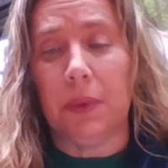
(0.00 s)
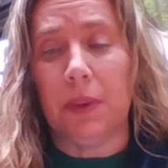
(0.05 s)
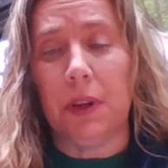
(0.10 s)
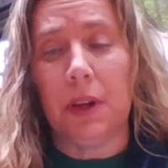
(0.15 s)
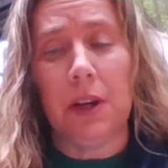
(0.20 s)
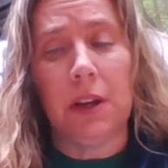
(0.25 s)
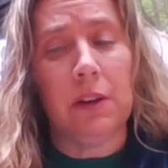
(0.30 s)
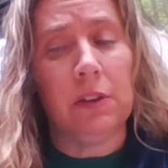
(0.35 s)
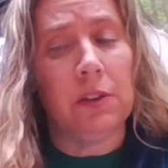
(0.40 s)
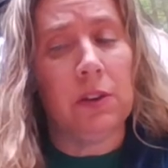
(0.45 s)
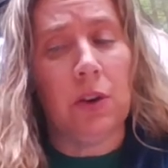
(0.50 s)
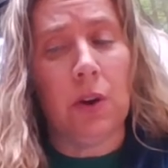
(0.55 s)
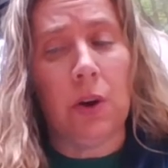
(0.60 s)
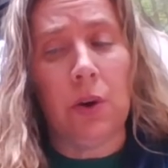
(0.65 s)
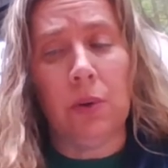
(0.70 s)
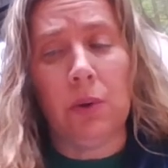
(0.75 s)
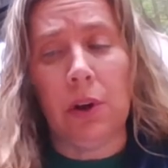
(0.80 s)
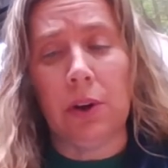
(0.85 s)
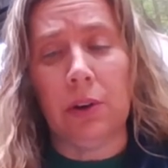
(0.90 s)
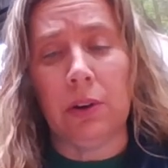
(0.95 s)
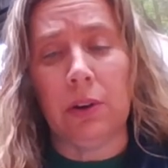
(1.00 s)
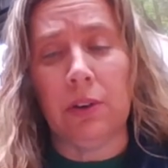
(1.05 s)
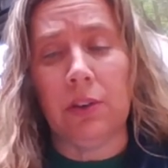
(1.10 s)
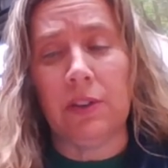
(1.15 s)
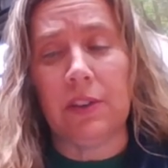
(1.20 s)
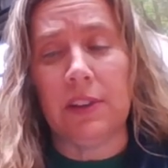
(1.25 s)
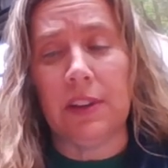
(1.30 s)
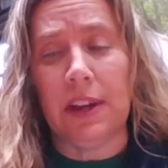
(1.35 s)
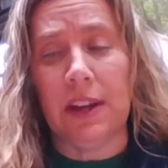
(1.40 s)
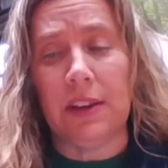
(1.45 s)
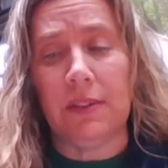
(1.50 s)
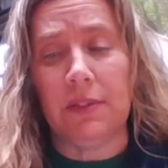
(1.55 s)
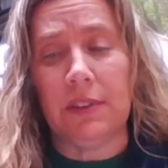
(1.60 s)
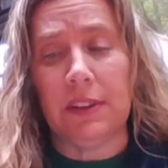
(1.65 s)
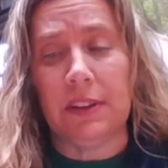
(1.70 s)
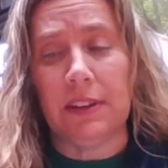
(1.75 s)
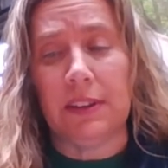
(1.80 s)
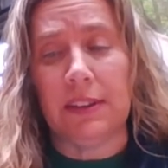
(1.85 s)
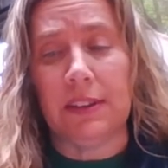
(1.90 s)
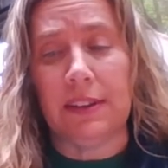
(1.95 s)
"It is no longer safe
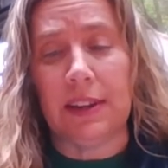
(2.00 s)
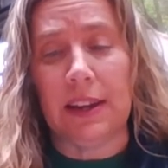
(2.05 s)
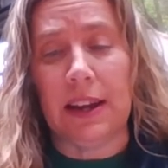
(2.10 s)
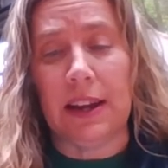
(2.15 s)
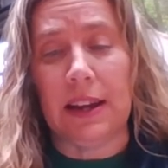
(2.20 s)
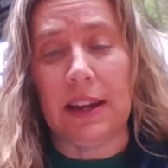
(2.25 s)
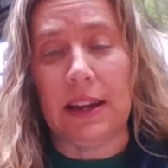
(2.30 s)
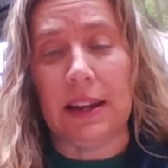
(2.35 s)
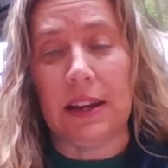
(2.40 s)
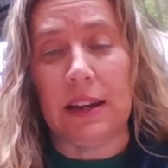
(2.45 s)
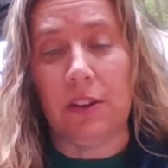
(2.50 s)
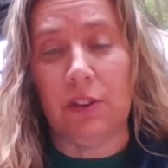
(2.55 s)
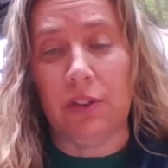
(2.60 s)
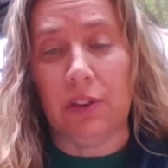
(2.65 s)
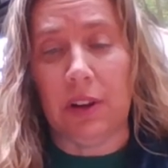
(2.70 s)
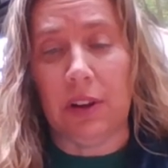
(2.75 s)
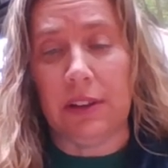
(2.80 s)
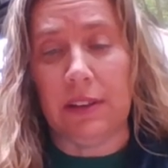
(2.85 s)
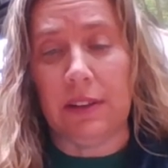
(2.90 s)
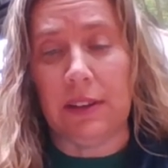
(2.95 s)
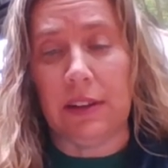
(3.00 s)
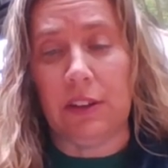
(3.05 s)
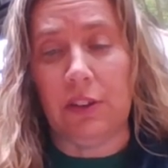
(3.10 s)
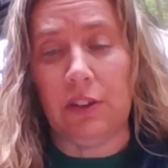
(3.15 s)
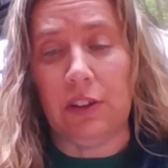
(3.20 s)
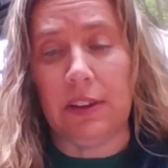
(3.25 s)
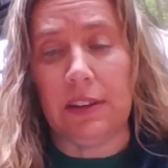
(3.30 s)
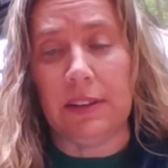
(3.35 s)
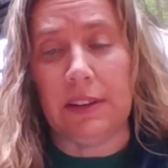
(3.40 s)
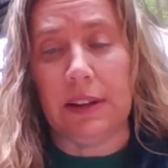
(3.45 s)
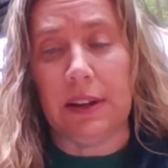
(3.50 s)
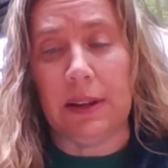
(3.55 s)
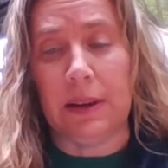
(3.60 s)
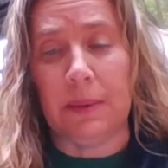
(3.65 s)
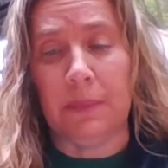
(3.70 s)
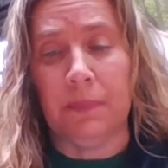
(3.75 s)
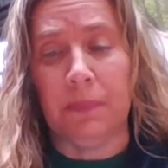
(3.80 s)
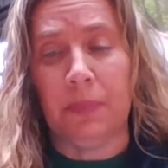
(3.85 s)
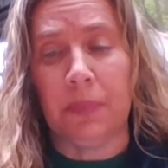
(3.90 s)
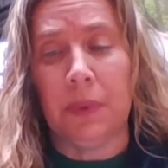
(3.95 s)
to stay in Shanxi," she
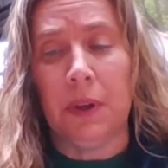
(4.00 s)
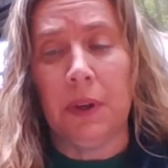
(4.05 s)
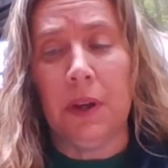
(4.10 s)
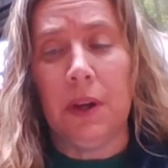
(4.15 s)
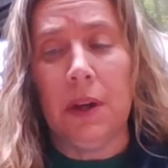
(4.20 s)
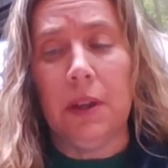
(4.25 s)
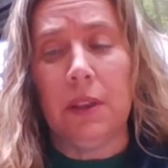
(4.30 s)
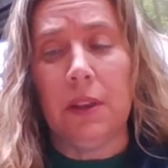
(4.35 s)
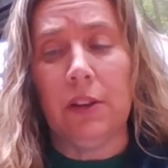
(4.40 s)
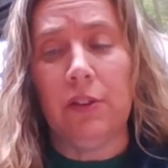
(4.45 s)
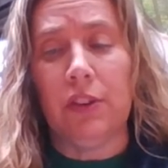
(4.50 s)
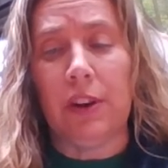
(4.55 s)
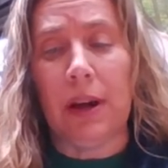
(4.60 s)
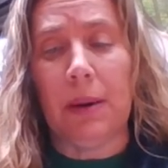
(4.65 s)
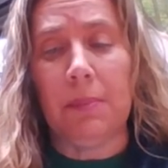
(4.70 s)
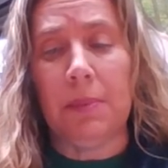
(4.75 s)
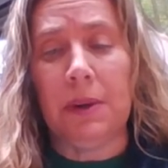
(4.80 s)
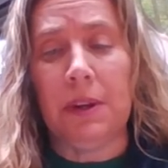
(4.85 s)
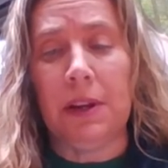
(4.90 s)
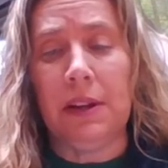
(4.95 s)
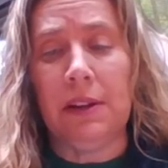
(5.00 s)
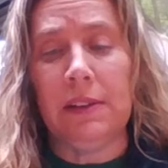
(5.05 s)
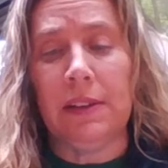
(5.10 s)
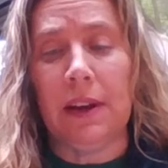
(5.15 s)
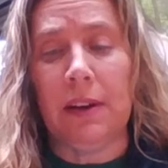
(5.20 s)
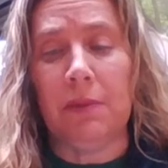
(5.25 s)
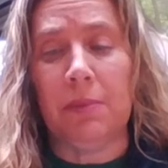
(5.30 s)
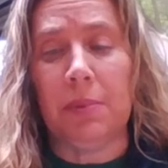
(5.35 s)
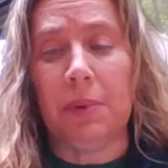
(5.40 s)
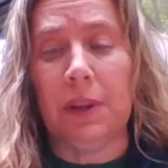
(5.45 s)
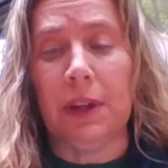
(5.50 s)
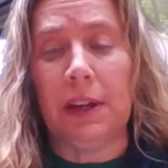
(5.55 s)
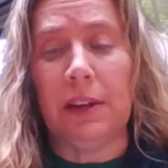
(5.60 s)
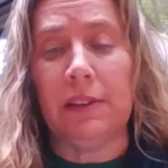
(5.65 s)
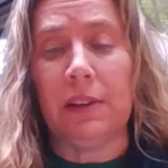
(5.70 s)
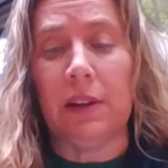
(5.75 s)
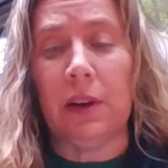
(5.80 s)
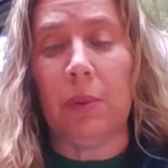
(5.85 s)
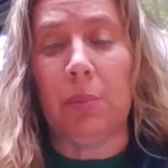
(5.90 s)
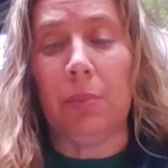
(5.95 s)
said. "The Japanese have
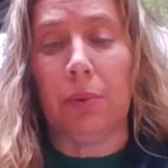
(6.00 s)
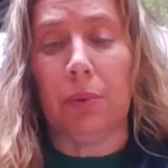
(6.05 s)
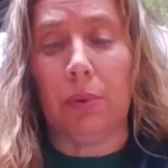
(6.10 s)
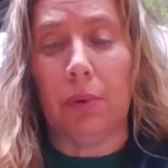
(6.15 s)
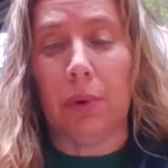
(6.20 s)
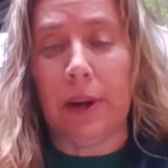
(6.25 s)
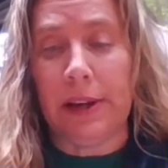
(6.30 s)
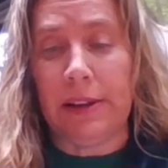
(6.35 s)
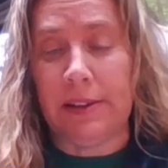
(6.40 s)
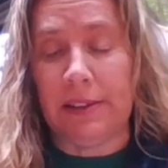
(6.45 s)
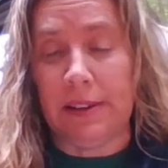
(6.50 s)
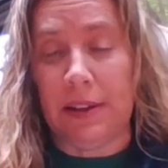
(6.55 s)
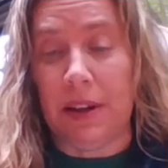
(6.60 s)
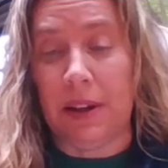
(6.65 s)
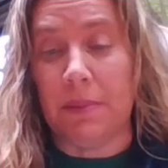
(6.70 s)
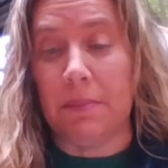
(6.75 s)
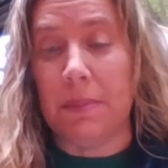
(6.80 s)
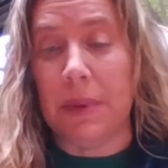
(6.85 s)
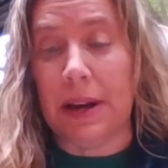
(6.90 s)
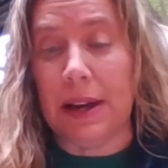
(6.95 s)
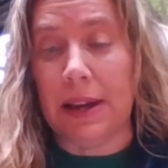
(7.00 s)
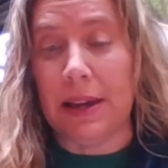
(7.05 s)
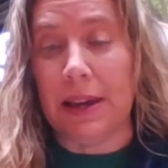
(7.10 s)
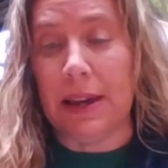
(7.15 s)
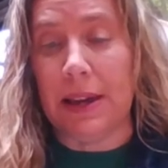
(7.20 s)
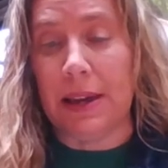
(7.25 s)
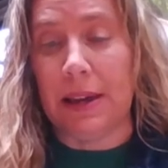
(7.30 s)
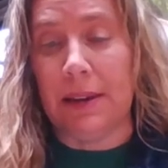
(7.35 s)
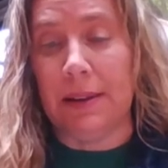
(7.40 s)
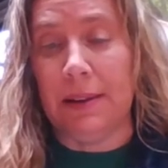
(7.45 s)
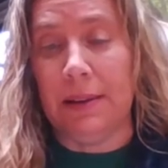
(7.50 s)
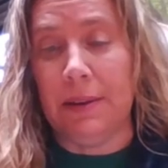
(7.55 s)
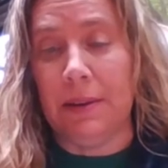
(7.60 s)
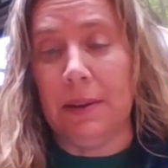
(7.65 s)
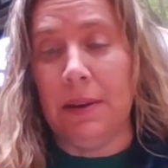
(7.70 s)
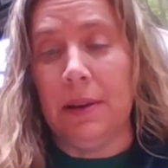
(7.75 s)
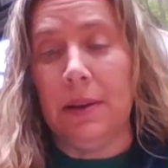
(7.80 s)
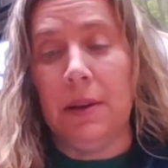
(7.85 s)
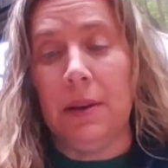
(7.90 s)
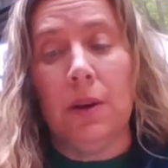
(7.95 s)
placed a price on my head.
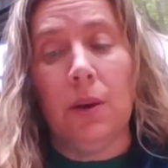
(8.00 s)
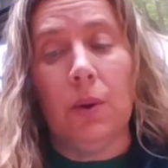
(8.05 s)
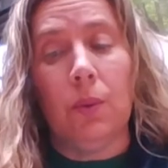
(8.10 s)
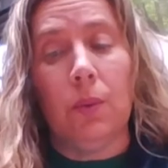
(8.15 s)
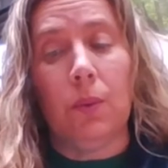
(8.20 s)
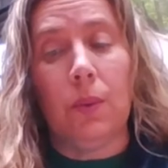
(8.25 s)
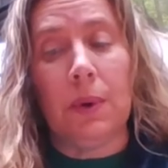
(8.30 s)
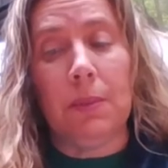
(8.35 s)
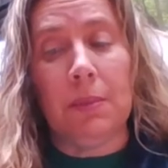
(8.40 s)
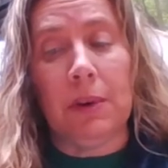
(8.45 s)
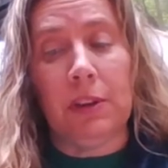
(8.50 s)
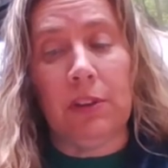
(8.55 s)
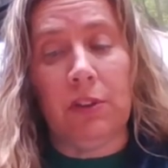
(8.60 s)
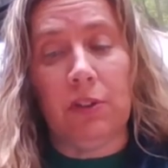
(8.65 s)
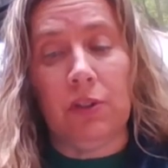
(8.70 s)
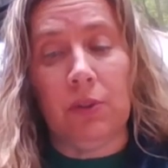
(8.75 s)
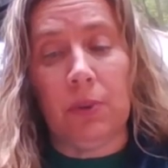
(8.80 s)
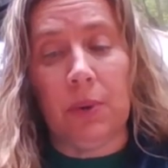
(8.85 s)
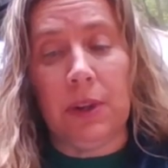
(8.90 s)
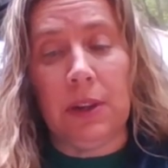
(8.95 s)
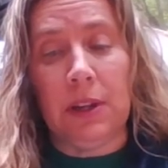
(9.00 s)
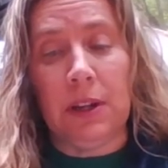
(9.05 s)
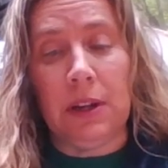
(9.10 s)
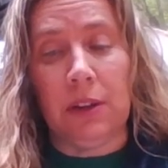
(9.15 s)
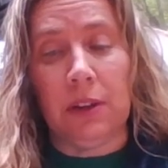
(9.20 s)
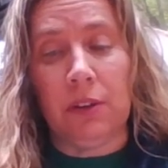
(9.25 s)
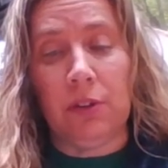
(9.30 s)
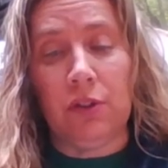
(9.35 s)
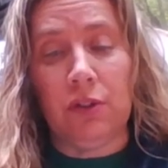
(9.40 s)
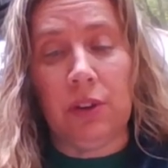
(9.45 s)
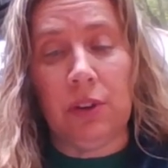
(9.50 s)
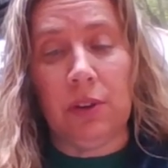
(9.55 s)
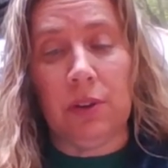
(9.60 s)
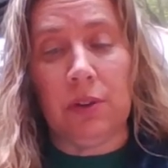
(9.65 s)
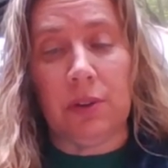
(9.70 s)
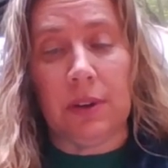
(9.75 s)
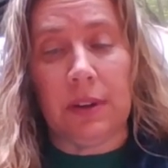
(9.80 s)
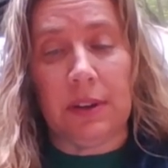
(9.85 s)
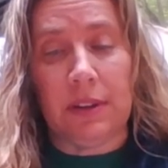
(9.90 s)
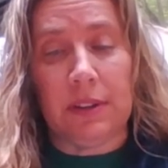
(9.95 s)
We must join the other children in